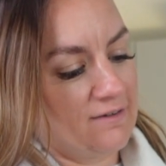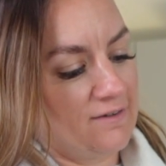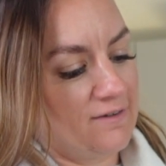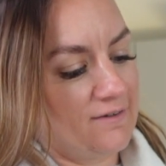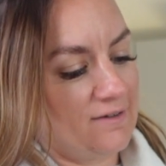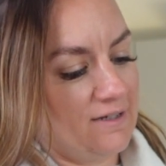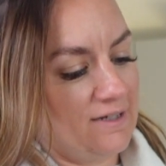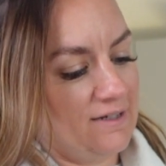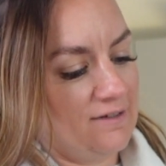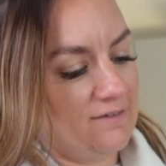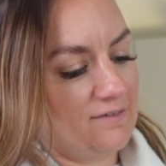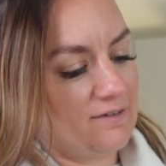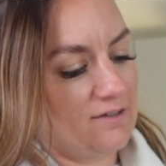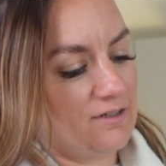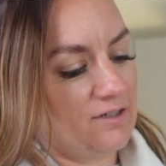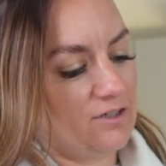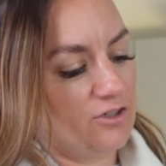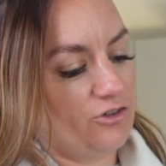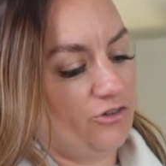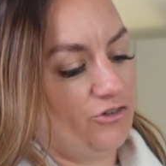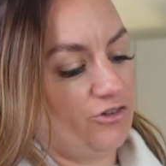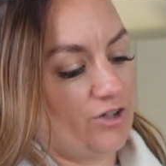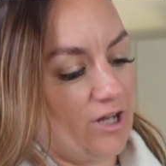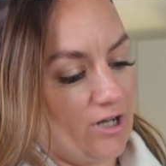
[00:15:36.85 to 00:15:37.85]

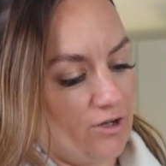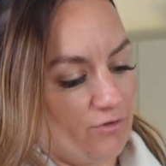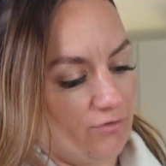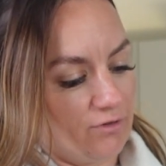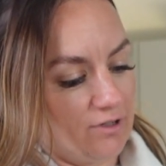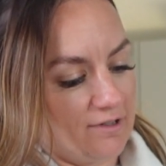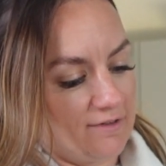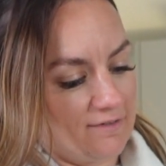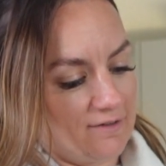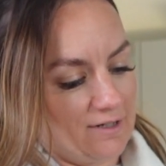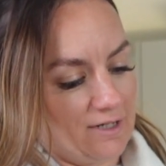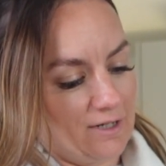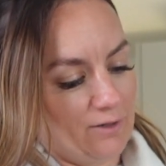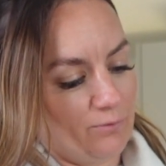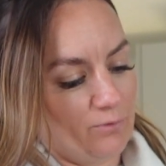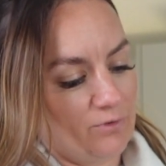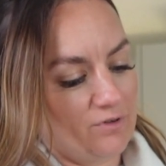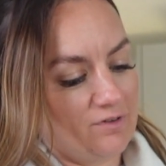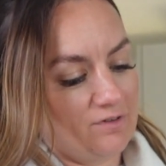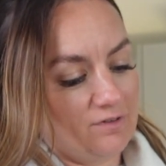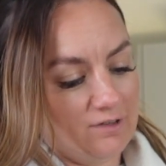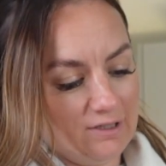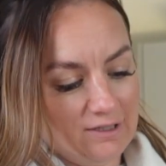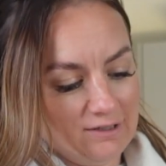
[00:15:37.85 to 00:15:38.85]
season generously with
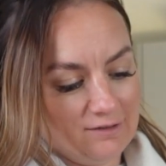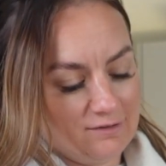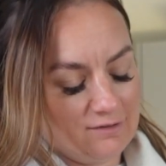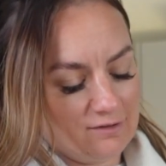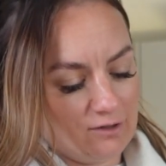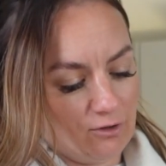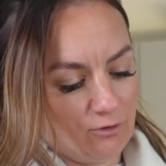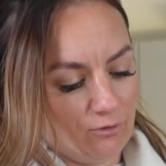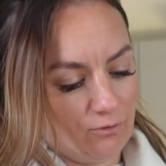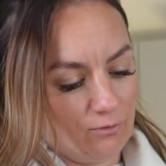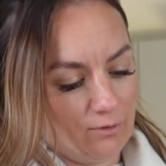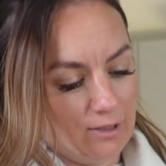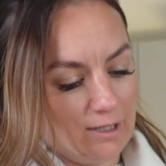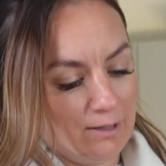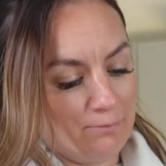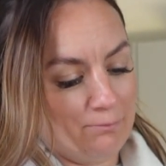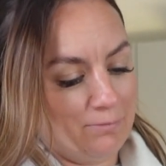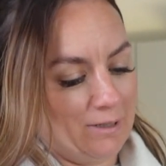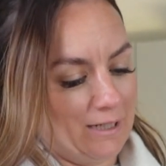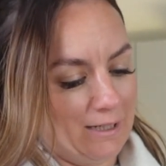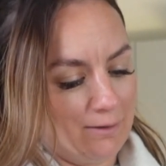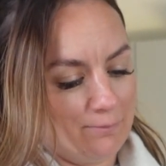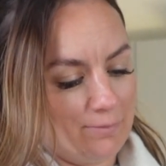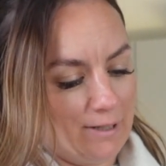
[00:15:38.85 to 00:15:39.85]
sea salt and
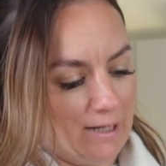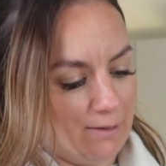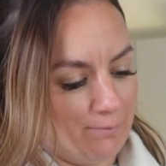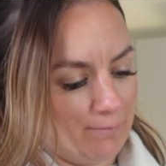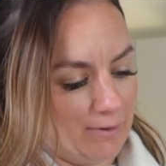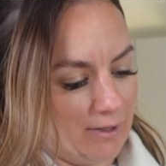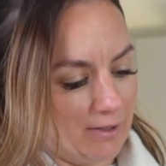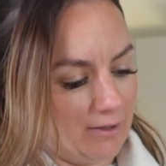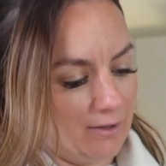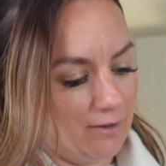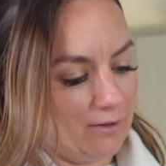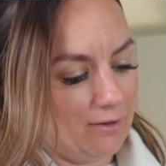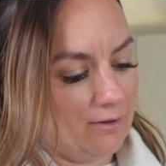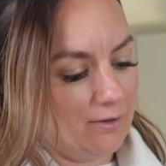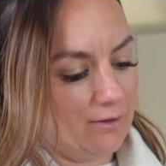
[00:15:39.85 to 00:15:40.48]
black pepper.